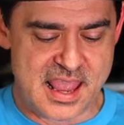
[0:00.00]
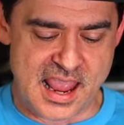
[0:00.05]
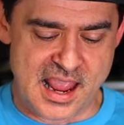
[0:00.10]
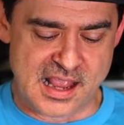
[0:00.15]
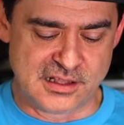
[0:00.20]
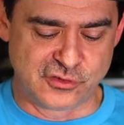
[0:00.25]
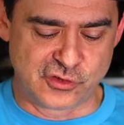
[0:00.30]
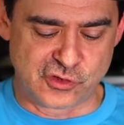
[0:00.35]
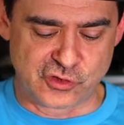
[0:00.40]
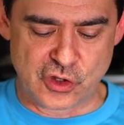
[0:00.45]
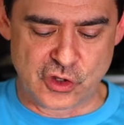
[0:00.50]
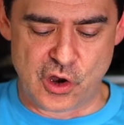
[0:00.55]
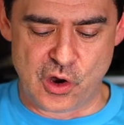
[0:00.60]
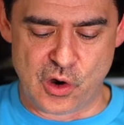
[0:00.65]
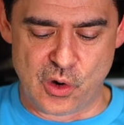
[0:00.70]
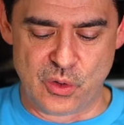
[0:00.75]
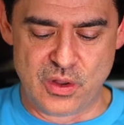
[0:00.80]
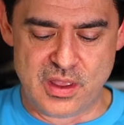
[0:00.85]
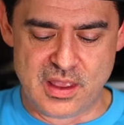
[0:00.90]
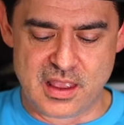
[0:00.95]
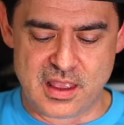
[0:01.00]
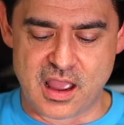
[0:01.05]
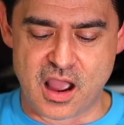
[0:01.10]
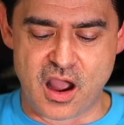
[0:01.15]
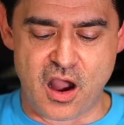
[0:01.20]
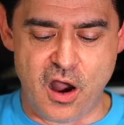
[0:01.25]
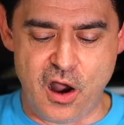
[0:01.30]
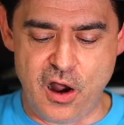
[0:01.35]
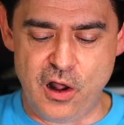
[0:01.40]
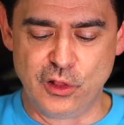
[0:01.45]
And so
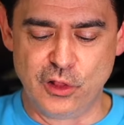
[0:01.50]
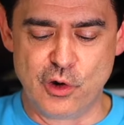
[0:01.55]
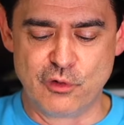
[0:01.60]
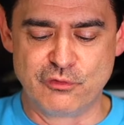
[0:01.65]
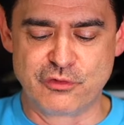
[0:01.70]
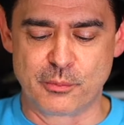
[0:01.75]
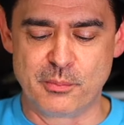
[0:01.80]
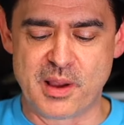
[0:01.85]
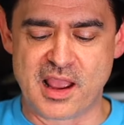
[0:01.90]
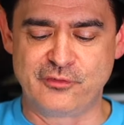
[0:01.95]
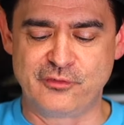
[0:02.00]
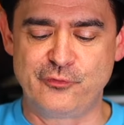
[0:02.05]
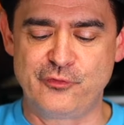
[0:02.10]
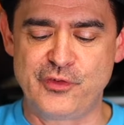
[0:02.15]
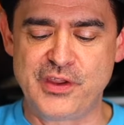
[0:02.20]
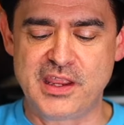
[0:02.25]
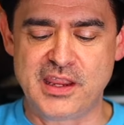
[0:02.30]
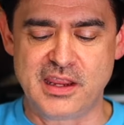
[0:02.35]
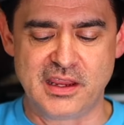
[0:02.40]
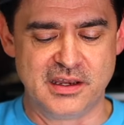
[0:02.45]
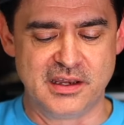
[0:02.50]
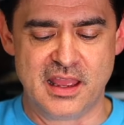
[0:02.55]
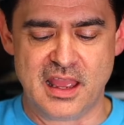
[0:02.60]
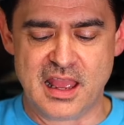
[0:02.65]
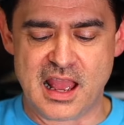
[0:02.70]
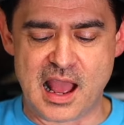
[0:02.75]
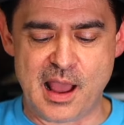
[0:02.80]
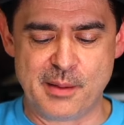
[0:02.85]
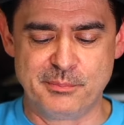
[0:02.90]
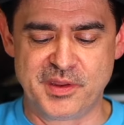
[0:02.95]
all over my feed,
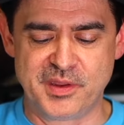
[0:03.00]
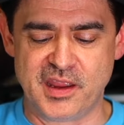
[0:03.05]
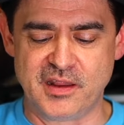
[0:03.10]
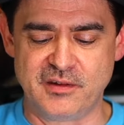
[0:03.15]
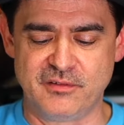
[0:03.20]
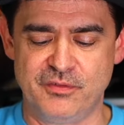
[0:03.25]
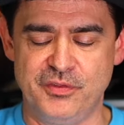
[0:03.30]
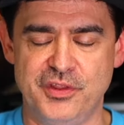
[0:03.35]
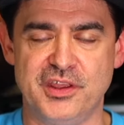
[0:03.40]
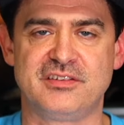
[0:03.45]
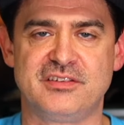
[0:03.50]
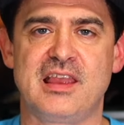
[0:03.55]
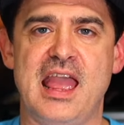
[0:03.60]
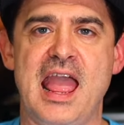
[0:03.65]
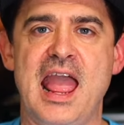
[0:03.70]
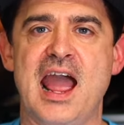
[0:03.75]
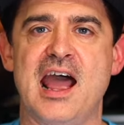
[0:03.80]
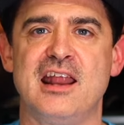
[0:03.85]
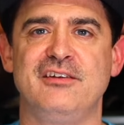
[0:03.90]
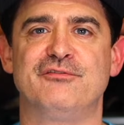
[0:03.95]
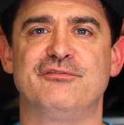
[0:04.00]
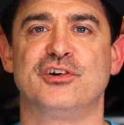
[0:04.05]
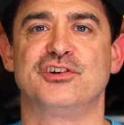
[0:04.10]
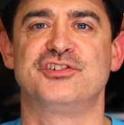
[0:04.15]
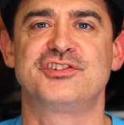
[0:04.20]
I'm getting this ad for